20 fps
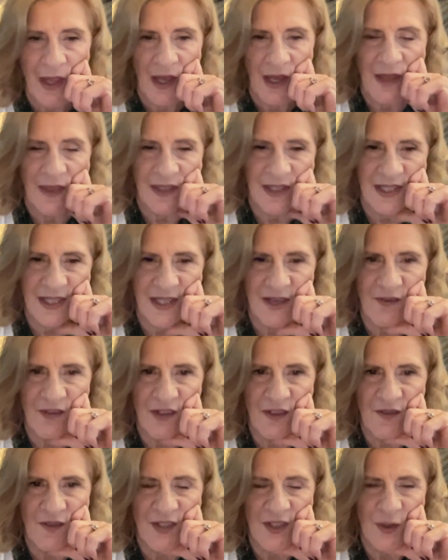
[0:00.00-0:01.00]
and the Seven
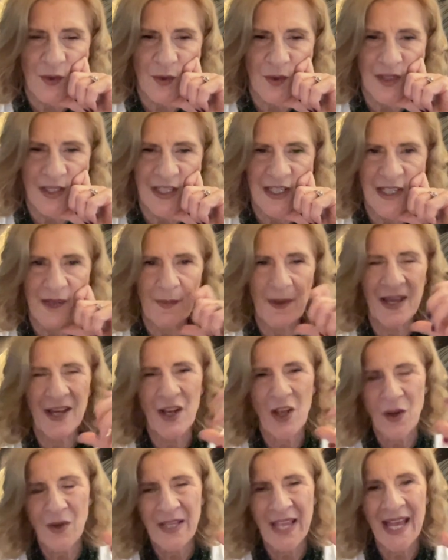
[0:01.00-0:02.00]
of Swords is about,
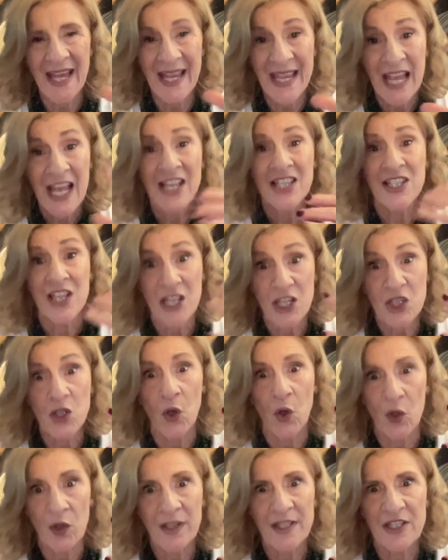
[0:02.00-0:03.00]
okay, so there's
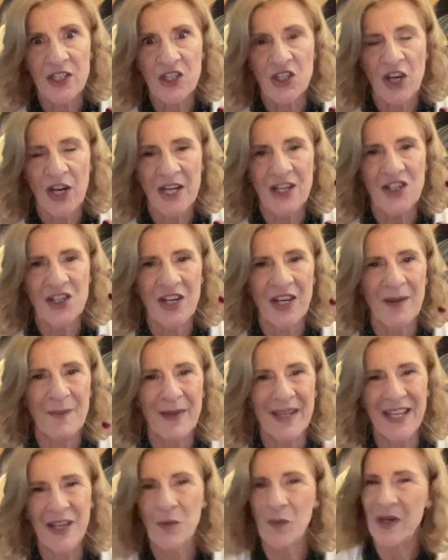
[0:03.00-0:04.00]
all this change
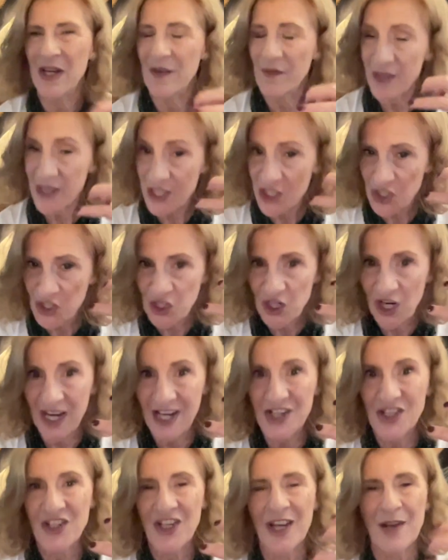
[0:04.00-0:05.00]
coming in. Whenever there's
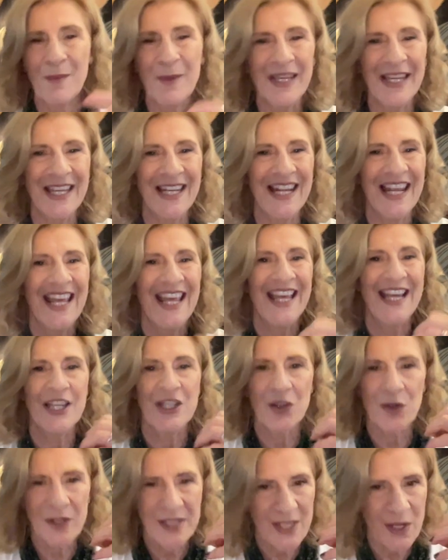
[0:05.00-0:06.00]
change coming in,
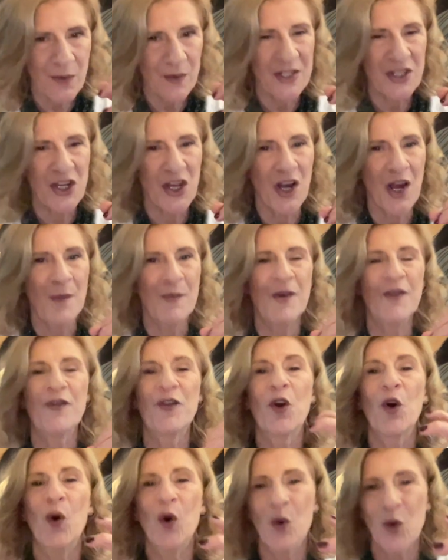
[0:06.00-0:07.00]
it's also a time of
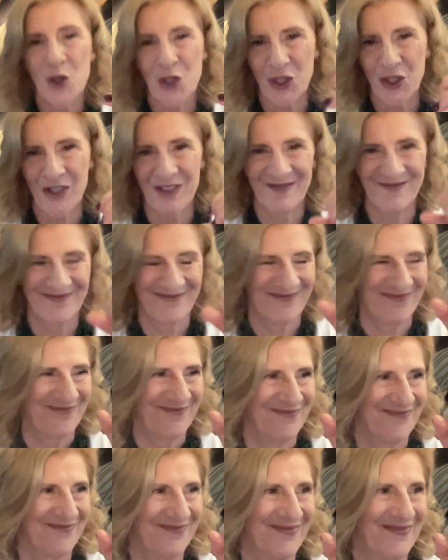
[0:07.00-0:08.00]
caution.
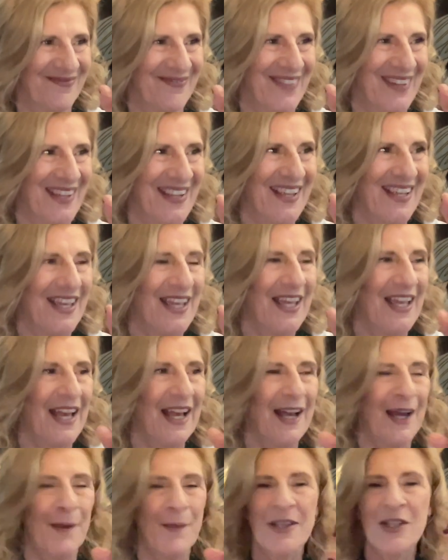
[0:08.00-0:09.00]

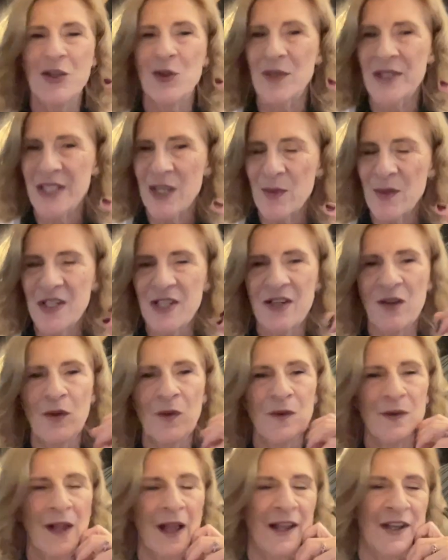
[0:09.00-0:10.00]
It's
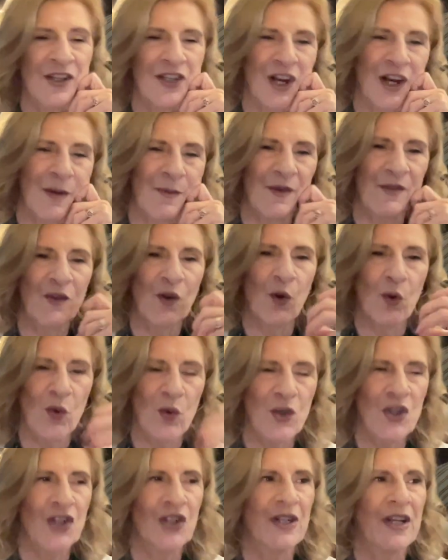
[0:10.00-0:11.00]
also a time of
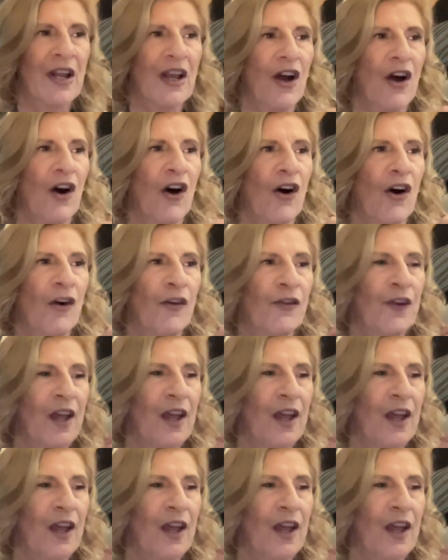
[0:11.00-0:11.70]
caution, of